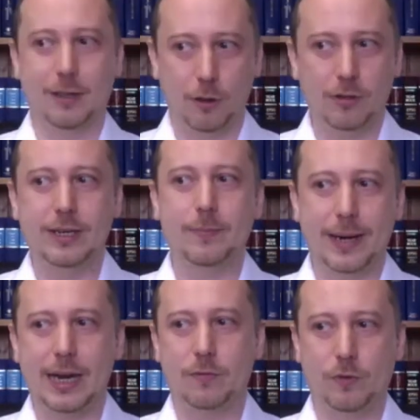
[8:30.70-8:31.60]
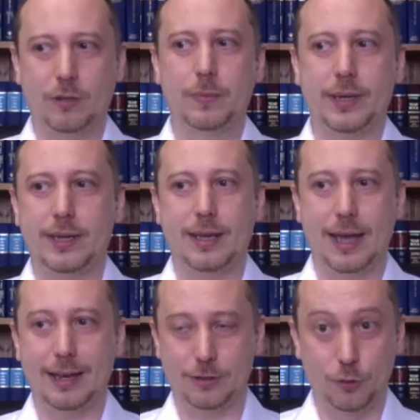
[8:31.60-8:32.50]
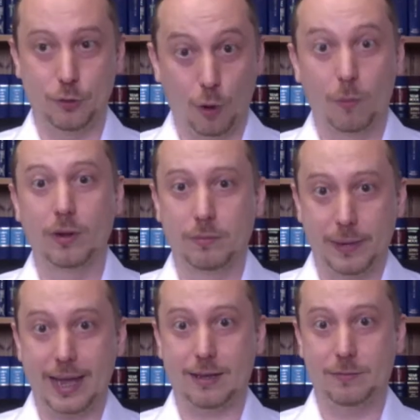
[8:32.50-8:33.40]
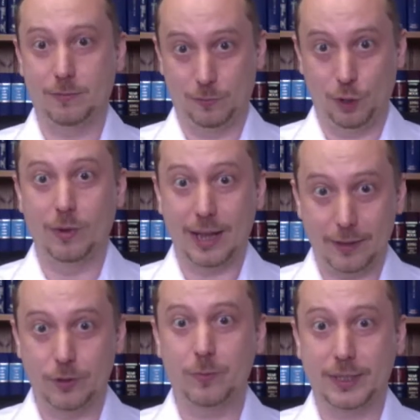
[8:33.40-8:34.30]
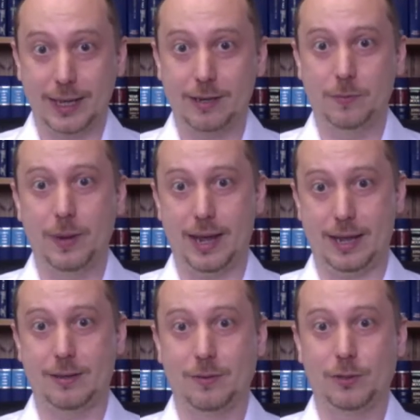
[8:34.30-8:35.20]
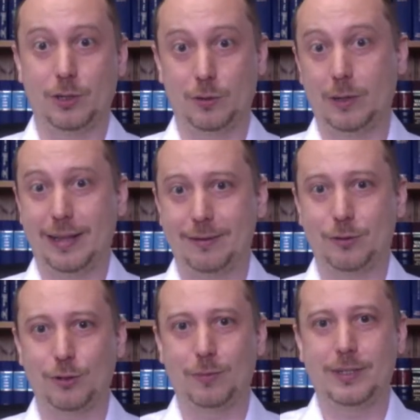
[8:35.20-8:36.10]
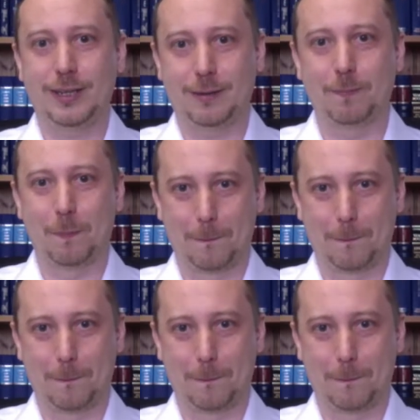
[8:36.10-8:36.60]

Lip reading: the holiday pay will be at normal pay, normal 100% pay, so they'll have to top it up.